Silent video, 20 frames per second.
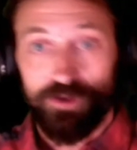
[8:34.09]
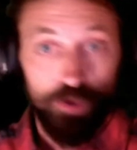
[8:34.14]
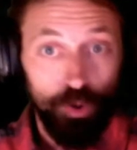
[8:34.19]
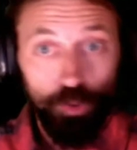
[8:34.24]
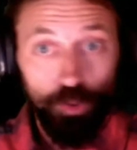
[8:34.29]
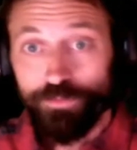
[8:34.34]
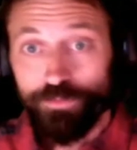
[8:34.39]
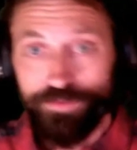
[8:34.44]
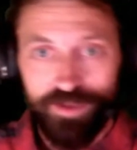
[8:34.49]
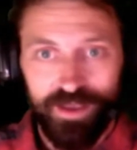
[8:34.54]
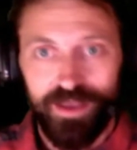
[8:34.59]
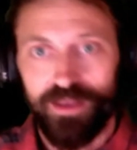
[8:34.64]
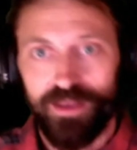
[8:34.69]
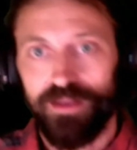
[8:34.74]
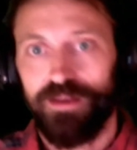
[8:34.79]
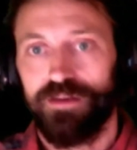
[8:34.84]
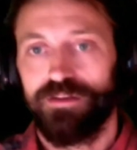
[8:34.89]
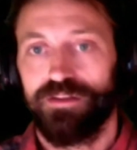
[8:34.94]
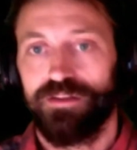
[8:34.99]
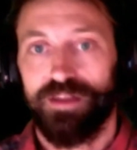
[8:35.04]
covid
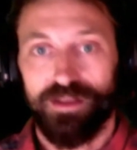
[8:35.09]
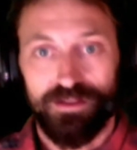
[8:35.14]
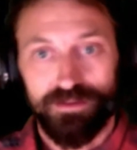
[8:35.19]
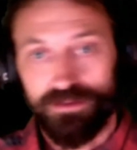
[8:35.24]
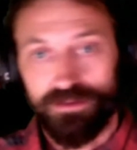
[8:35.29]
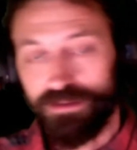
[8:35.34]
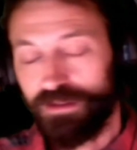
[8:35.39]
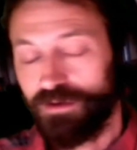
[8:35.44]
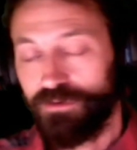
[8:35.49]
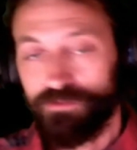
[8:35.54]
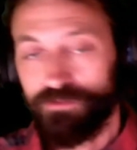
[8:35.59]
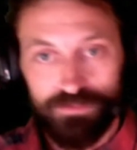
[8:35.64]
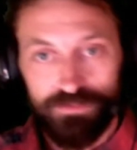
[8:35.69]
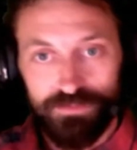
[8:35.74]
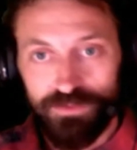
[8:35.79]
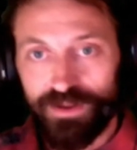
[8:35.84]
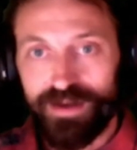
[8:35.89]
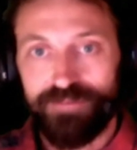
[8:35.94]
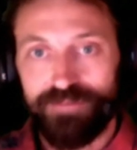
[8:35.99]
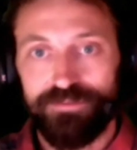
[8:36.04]
and like you know
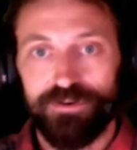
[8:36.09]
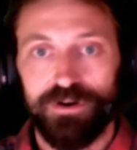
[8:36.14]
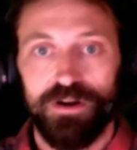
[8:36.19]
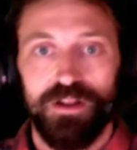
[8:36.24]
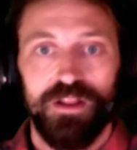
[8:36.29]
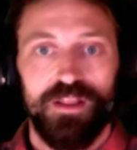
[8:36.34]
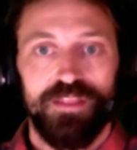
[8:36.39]
whatever